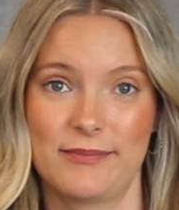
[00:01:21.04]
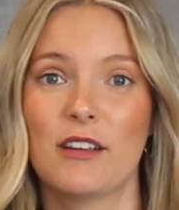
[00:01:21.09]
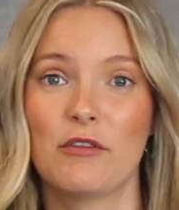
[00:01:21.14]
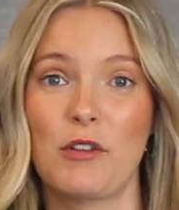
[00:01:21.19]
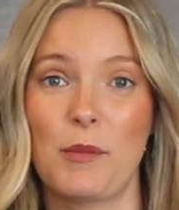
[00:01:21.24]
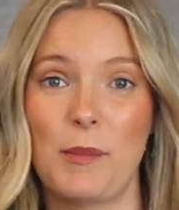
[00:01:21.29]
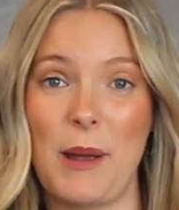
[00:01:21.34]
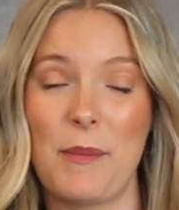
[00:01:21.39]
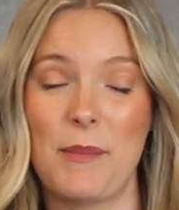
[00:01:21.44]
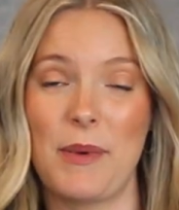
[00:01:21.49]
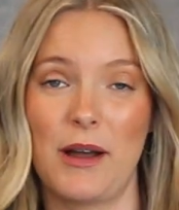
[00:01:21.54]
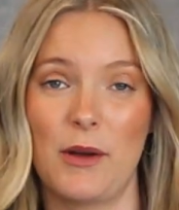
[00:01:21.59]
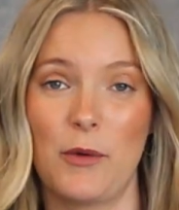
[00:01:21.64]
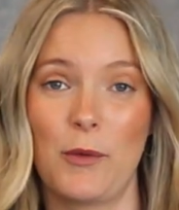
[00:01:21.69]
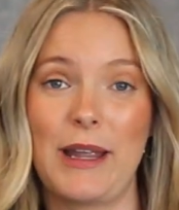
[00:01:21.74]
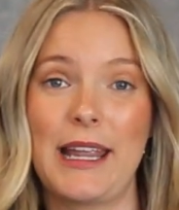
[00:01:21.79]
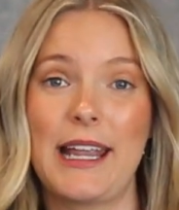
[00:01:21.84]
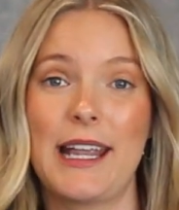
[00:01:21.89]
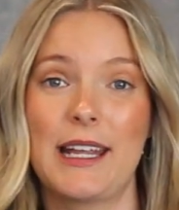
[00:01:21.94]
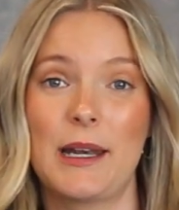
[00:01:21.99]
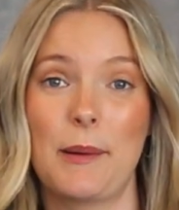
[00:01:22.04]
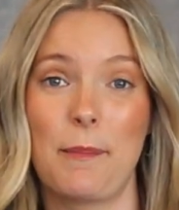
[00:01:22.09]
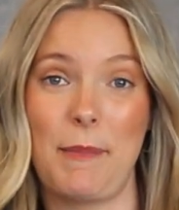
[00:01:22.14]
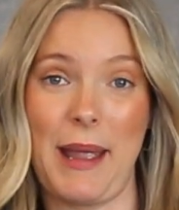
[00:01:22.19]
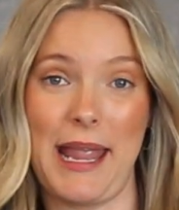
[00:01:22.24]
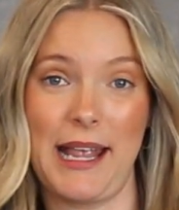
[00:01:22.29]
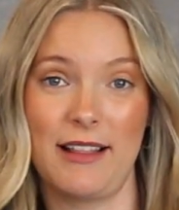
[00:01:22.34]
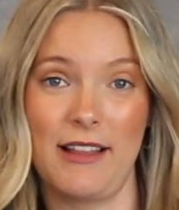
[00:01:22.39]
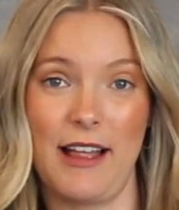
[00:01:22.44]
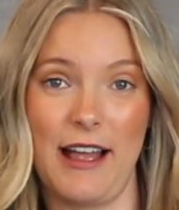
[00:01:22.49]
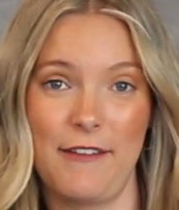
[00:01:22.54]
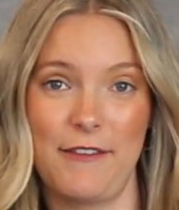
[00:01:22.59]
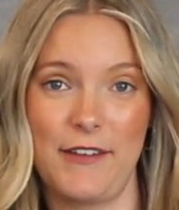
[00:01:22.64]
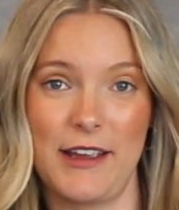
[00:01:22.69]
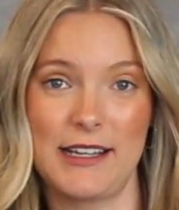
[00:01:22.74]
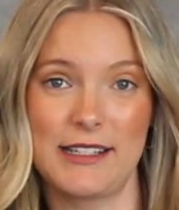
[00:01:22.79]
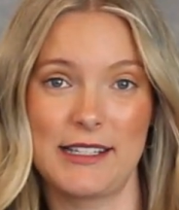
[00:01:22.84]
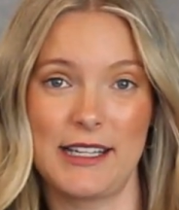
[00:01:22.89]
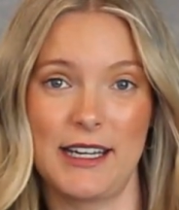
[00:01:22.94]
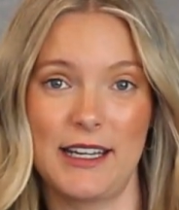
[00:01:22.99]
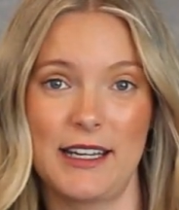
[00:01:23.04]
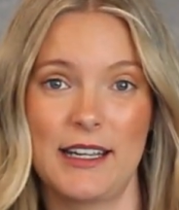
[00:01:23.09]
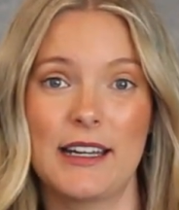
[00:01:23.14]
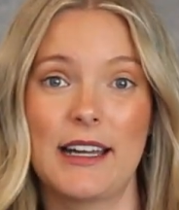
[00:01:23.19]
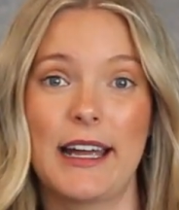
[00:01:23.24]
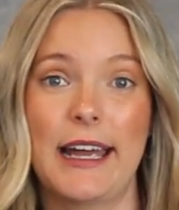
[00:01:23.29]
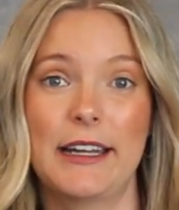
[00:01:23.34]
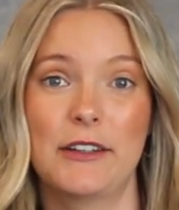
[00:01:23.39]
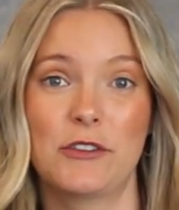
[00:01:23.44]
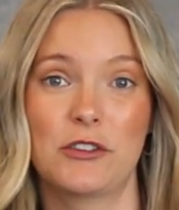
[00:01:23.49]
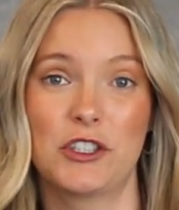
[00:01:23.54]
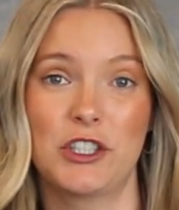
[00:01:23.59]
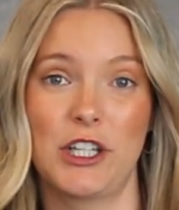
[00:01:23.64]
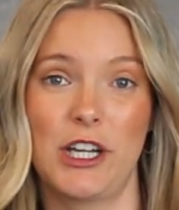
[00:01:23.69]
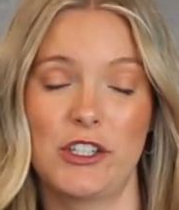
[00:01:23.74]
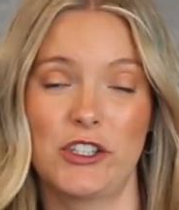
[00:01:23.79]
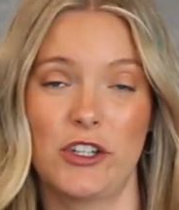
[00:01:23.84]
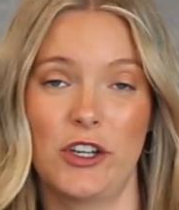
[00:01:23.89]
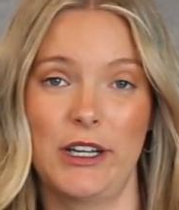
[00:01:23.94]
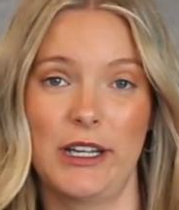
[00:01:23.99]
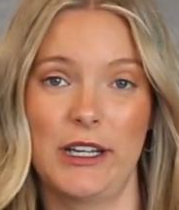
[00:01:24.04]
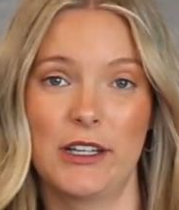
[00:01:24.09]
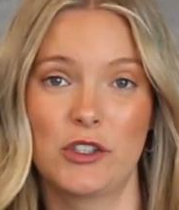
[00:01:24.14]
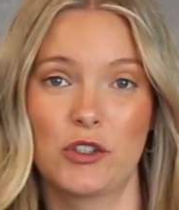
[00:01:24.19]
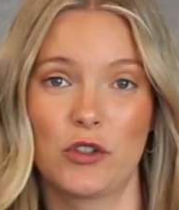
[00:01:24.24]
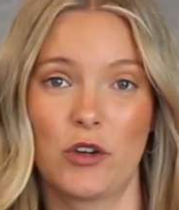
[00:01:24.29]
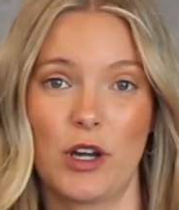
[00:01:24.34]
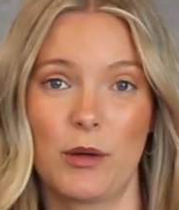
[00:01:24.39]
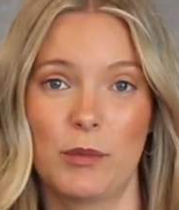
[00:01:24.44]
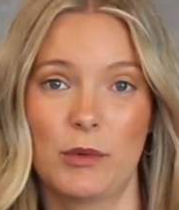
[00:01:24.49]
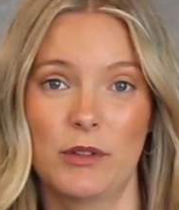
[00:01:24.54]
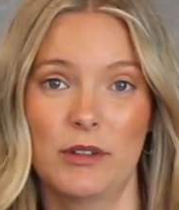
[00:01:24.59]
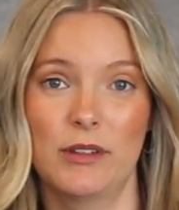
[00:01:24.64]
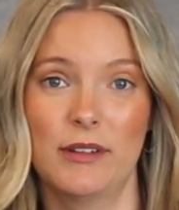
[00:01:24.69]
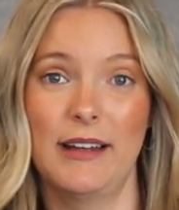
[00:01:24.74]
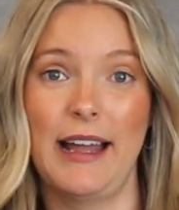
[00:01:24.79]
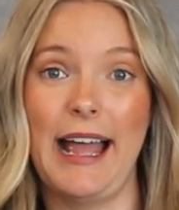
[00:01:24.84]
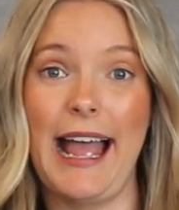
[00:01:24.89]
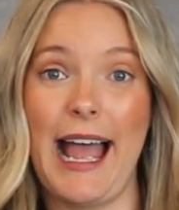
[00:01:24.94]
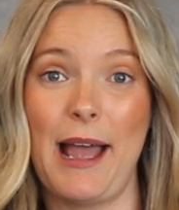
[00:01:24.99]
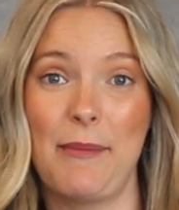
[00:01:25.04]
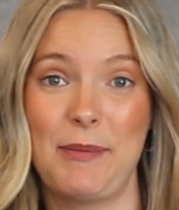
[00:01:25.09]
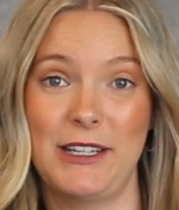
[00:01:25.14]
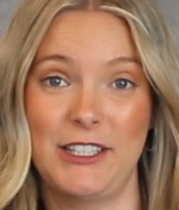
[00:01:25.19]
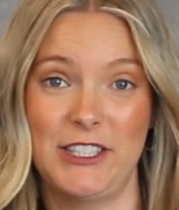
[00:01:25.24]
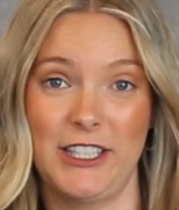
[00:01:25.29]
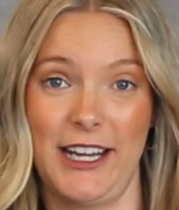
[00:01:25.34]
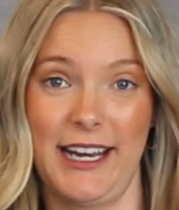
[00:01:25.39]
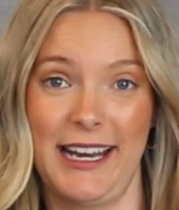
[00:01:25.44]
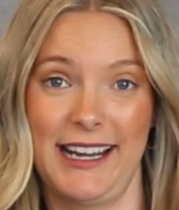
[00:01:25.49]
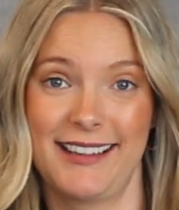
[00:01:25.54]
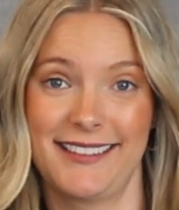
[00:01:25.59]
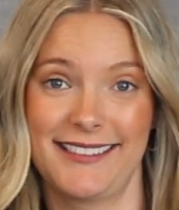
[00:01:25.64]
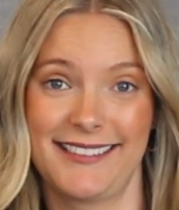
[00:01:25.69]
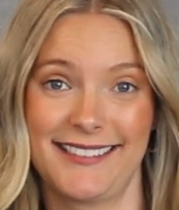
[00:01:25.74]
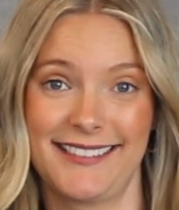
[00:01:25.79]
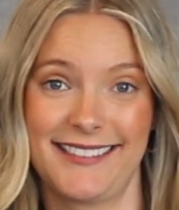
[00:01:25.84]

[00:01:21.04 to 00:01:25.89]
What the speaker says: Remember, we're here to make life easy and your shed journey enjoyable. Happy shedding.